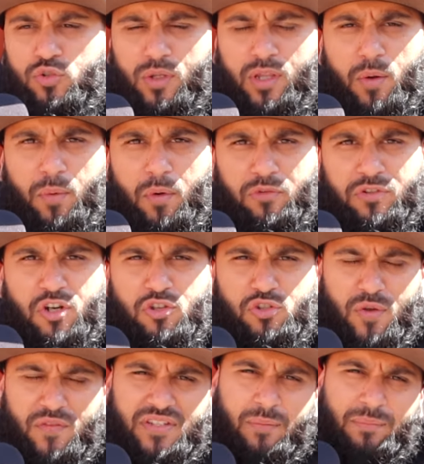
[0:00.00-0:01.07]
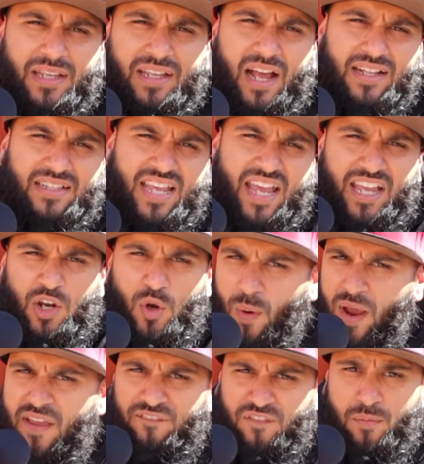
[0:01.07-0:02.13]
to Allah we return. So if something got taken
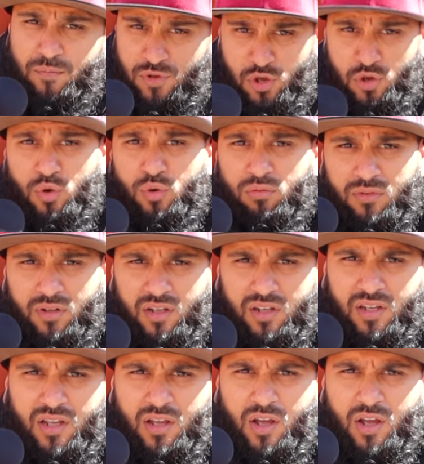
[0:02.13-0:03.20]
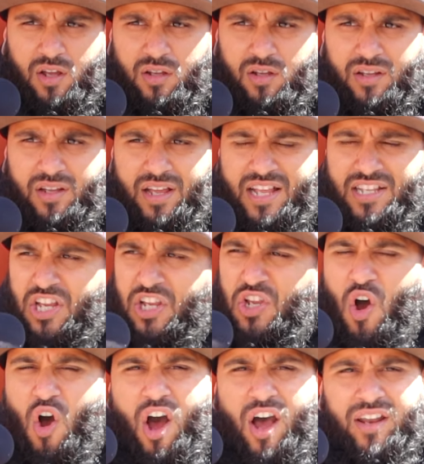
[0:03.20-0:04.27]
away from you, is it
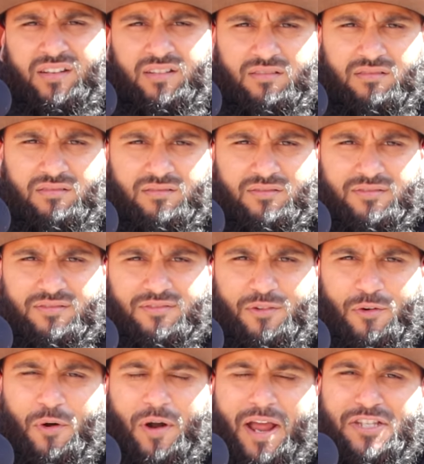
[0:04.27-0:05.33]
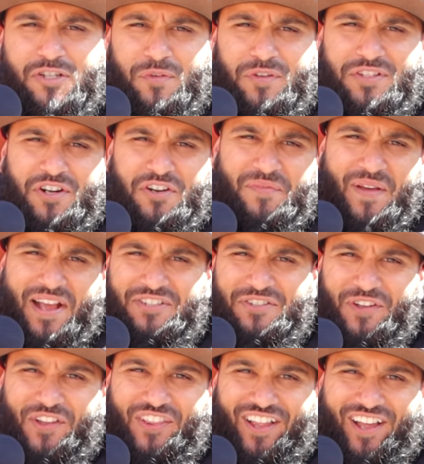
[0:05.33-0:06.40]
gone? or has it returned back
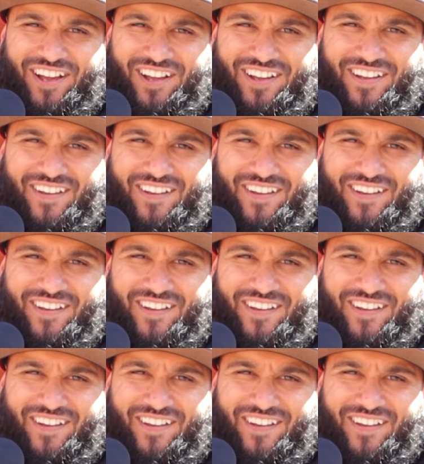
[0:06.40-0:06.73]
to Allah?